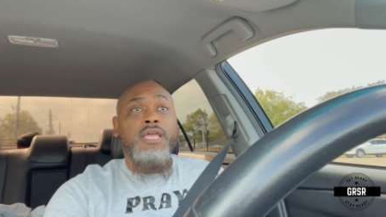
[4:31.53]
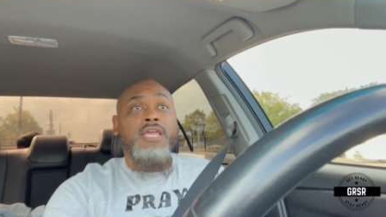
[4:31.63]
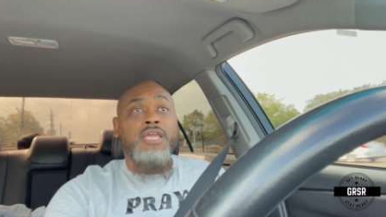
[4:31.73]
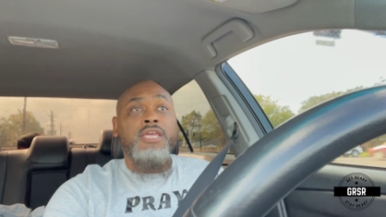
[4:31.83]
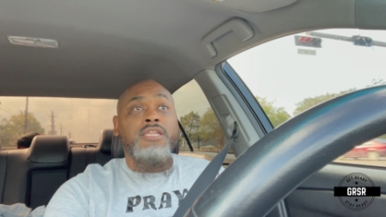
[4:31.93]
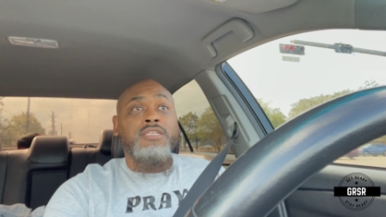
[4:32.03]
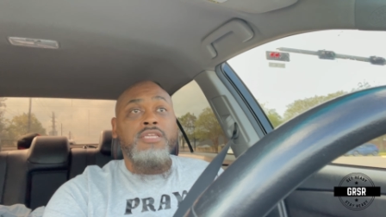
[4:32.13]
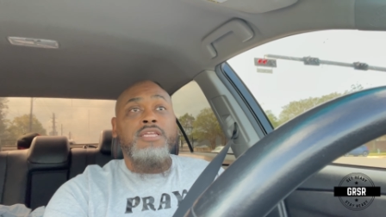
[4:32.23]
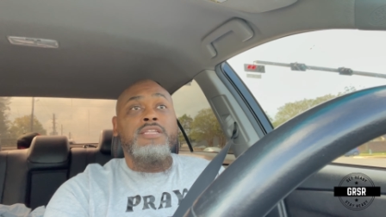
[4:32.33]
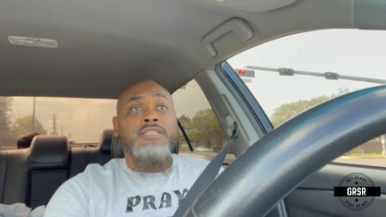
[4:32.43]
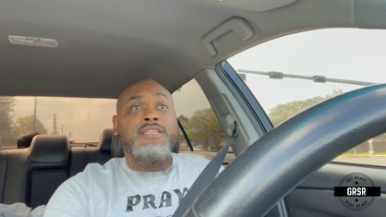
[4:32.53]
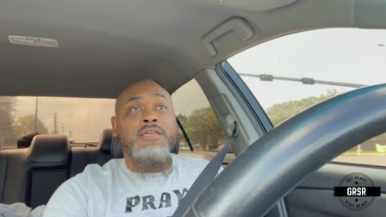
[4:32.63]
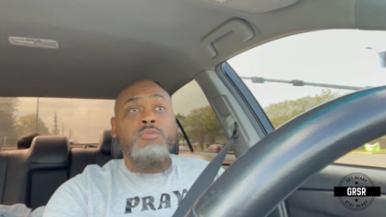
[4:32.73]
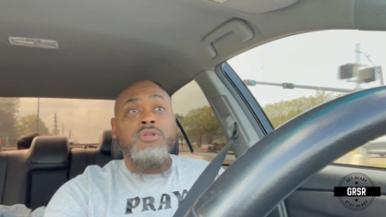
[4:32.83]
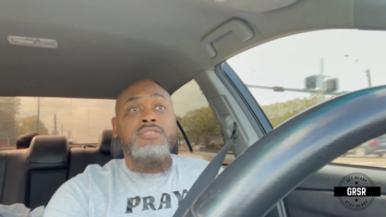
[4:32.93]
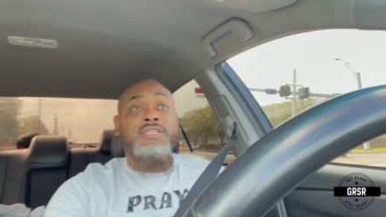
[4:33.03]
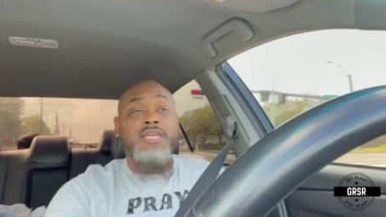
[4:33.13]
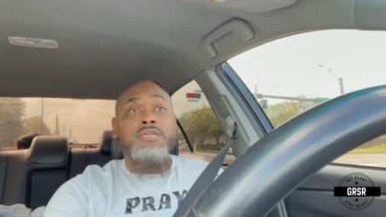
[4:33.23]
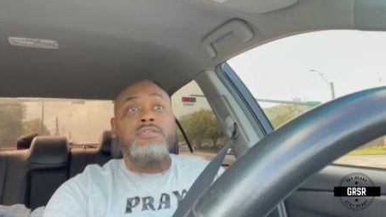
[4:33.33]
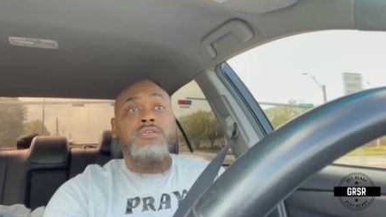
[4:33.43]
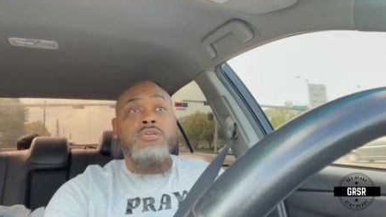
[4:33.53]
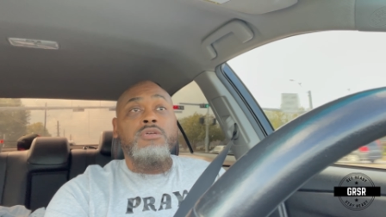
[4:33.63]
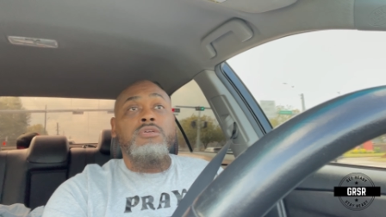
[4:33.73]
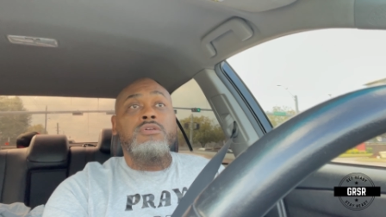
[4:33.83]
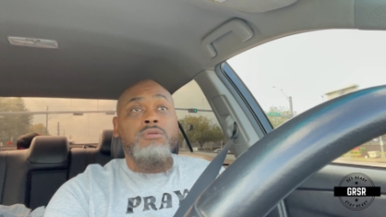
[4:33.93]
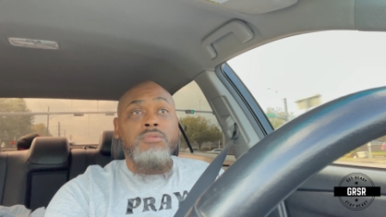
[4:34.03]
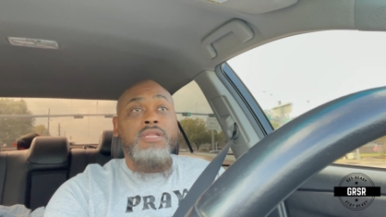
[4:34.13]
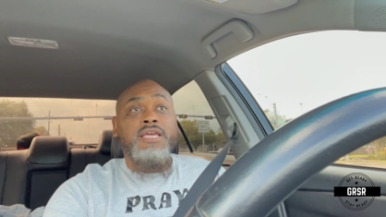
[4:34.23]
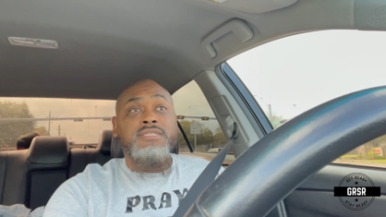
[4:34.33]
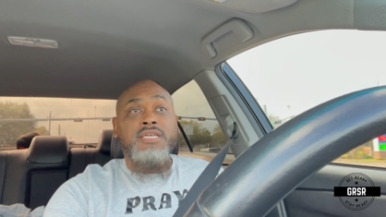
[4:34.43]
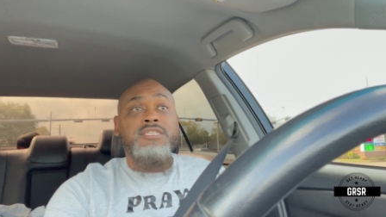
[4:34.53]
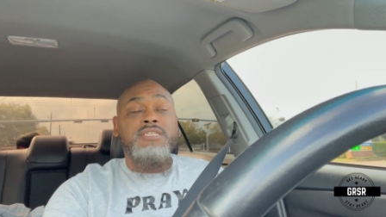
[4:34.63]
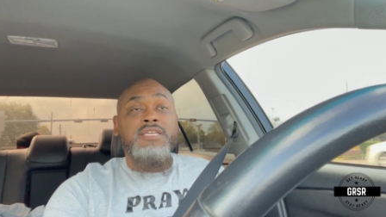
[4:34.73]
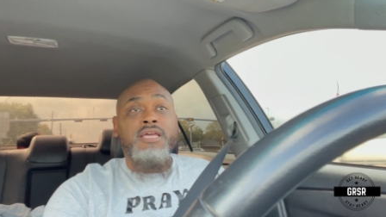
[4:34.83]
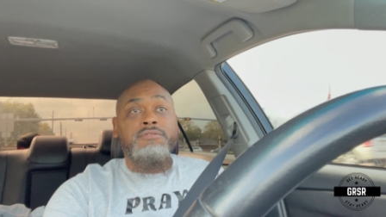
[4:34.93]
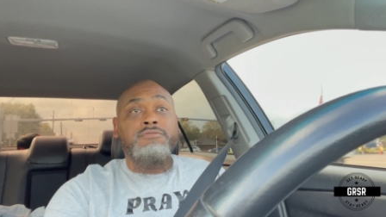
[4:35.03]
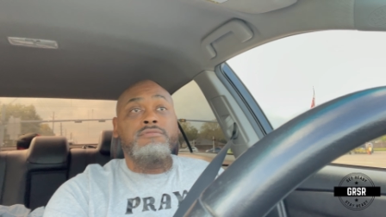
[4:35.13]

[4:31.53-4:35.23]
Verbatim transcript: And they want to stay. When SHTF,